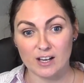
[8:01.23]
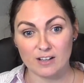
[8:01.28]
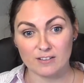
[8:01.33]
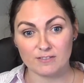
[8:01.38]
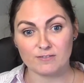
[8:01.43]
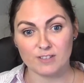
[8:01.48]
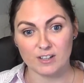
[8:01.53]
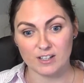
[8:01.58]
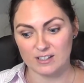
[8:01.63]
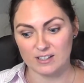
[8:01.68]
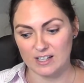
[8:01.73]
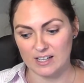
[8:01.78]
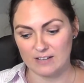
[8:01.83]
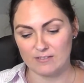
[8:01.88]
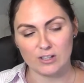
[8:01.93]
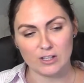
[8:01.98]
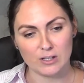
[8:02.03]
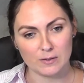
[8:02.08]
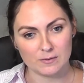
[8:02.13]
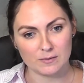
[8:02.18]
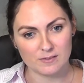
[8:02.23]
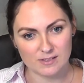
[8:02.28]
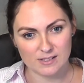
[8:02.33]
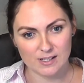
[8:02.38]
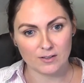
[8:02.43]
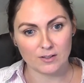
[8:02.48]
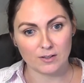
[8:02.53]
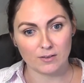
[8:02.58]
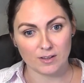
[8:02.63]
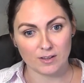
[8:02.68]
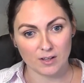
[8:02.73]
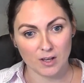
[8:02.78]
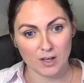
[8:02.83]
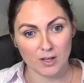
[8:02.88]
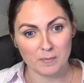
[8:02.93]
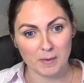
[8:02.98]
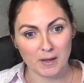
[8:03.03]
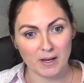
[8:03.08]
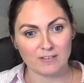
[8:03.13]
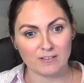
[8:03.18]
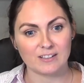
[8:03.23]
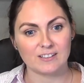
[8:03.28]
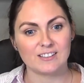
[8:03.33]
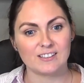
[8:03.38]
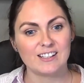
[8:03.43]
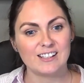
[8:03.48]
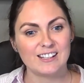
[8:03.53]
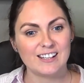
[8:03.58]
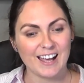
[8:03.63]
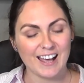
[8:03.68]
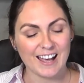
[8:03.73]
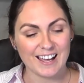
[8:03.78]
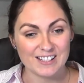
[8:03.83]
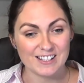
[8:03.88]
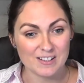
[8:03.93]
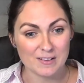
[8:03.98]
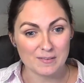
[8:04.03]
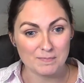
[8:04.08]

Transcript: up front if you tell your other co-parent and